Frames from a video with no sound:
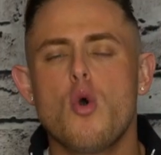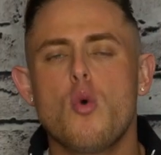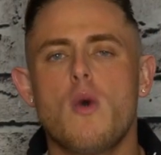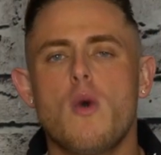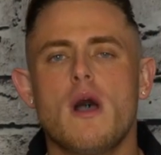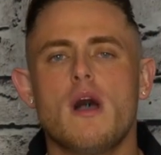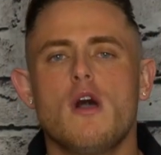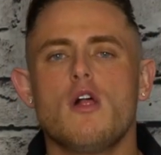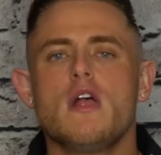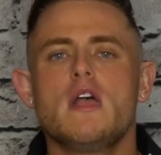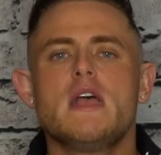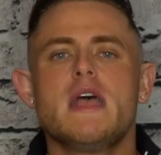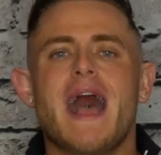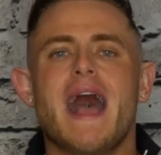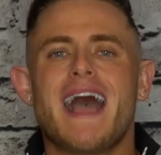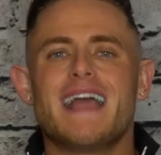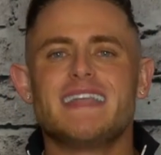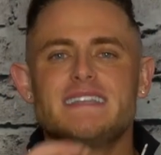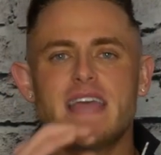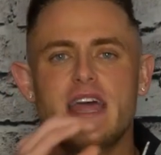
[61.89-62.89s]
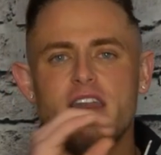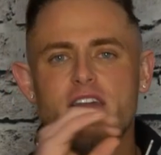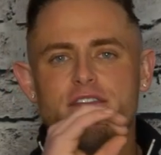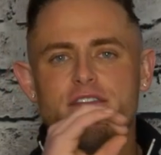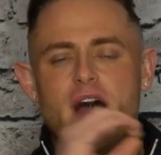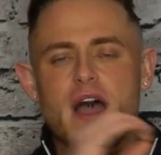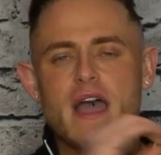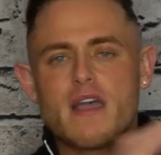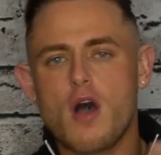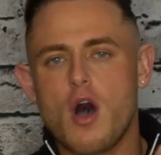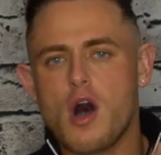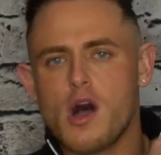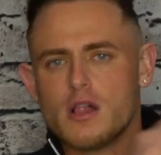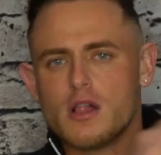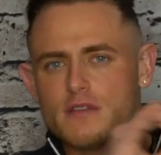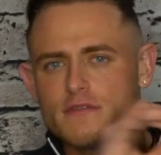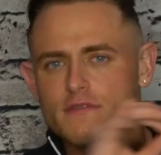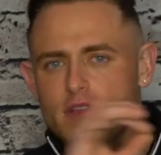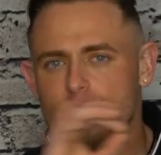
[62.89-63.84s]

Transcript: well, identify all of